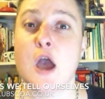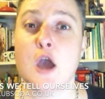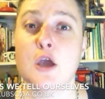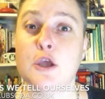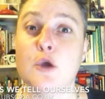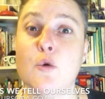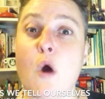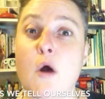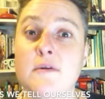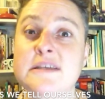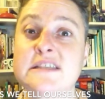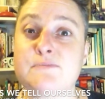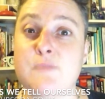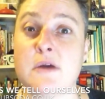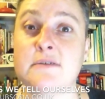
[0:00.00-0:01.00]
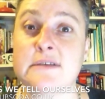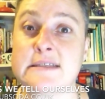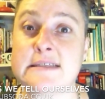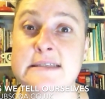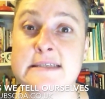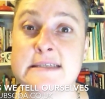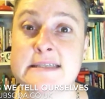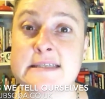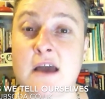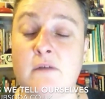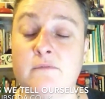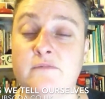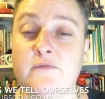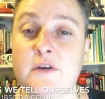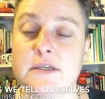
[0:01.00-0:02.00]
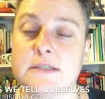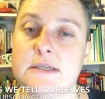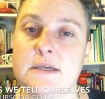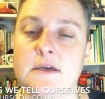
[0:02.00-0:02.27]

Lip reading: You are experiencing discomfort.